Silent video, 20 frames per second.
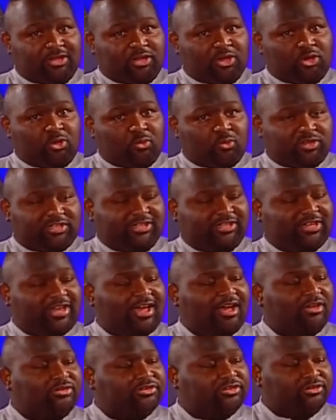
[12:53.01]
which
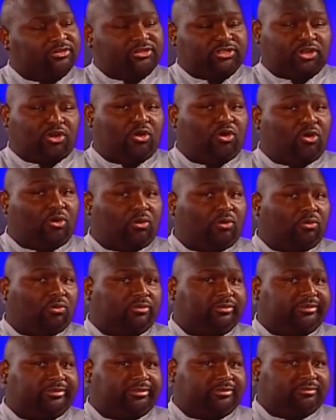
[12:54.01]
allows her to
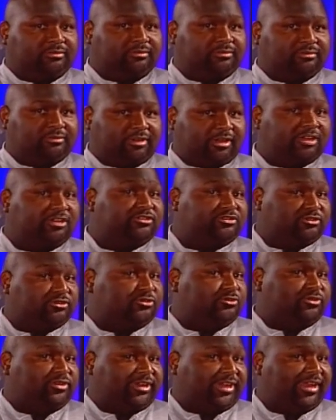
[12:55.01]
hold
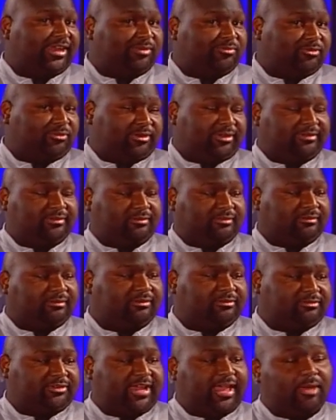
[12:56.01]
120 hit points, or
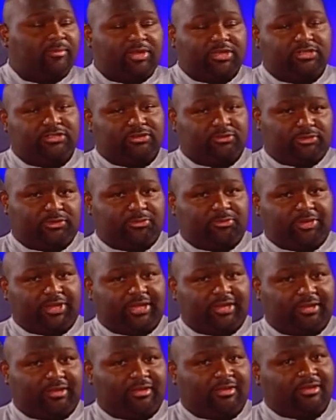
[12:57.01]
damage, so to
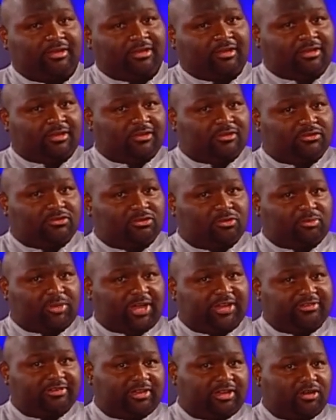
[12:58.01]
speak. So
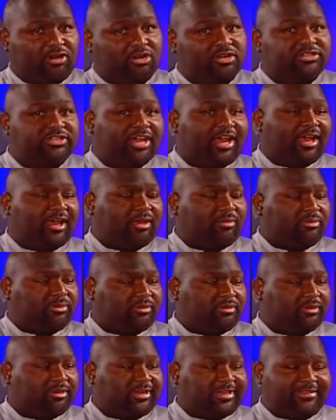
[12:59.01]
basically, her job
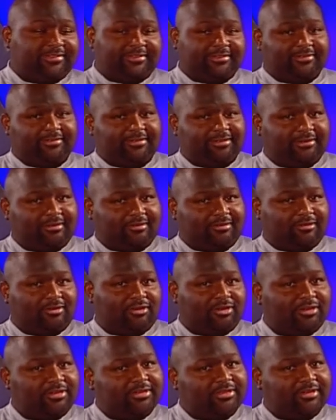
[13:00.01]
is to sit
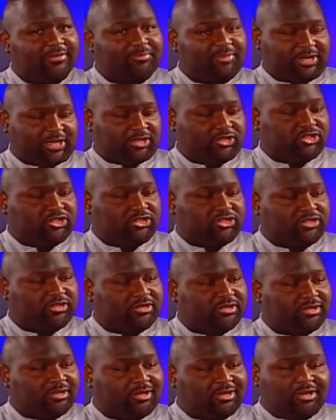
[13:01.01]
on the bench,
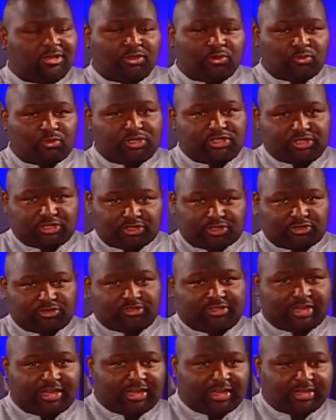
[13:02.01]
which is your
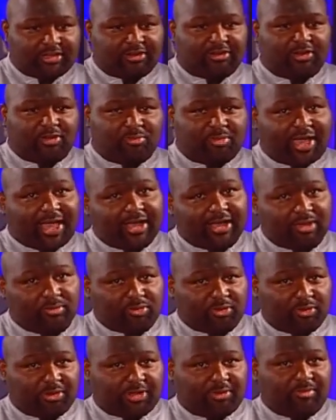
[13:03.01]
secondary backup
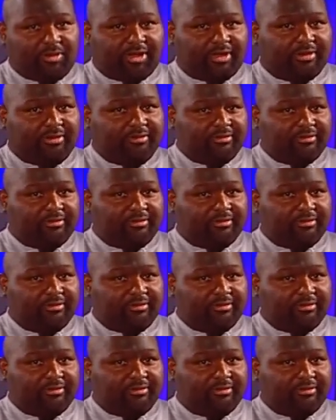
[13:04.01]
Pokemon,